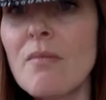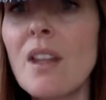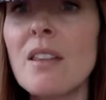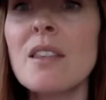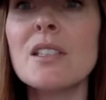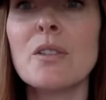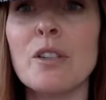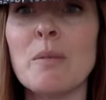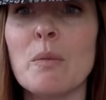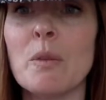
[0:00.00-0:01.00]
This
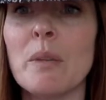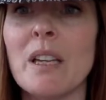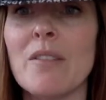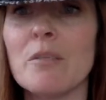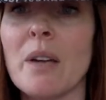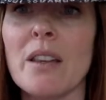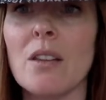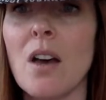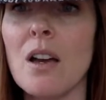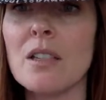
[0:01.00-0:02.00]
agreement will be governed by the
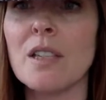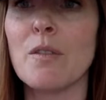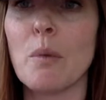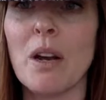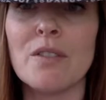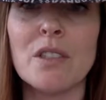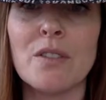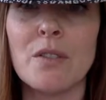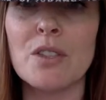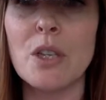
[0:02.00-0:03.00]
laws of the province of
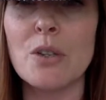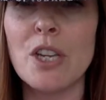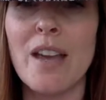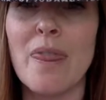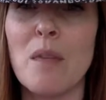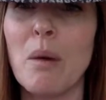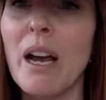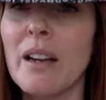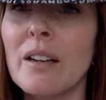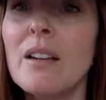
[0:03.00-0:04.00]
Nova Scotia, and the
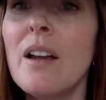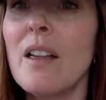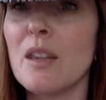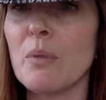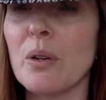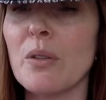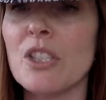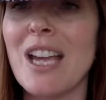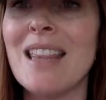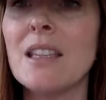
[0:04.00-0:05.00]
buyer, the
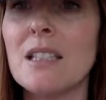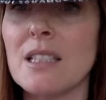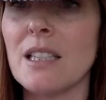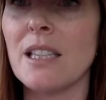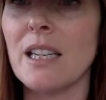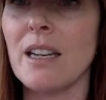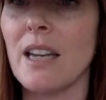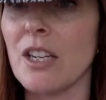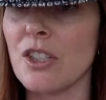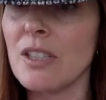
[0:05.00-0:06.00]
brokerage, and the designated
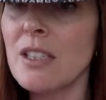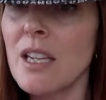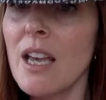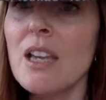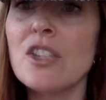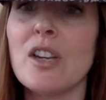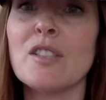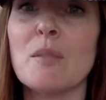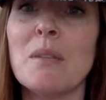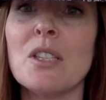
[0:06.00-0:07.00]
agent shall
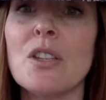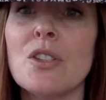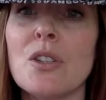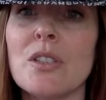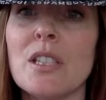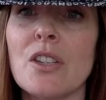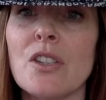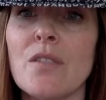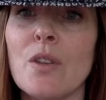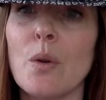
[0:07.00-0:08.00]
submit to the
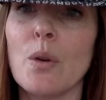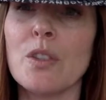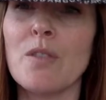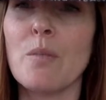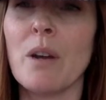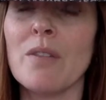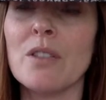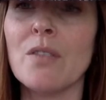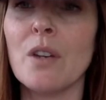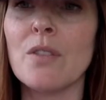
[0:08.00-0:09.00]
jurisdiction of the courts of the province
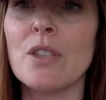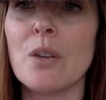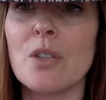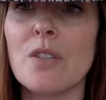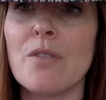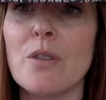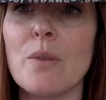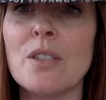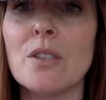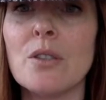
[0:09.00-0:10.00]
of Nova Scotia for the
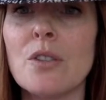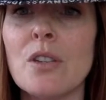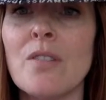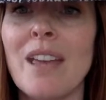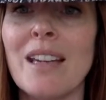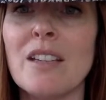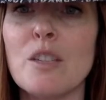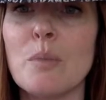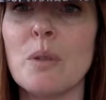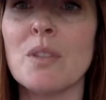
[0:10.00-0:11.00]
resolution of any
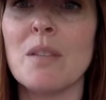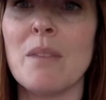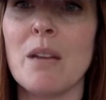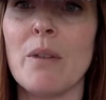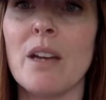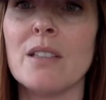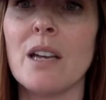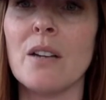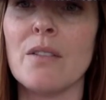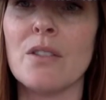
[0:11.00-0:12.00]
disputes that may arise
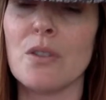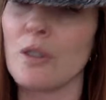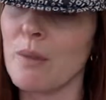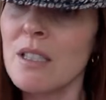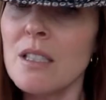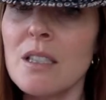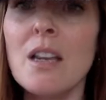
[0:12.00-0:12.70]
out of this agreement.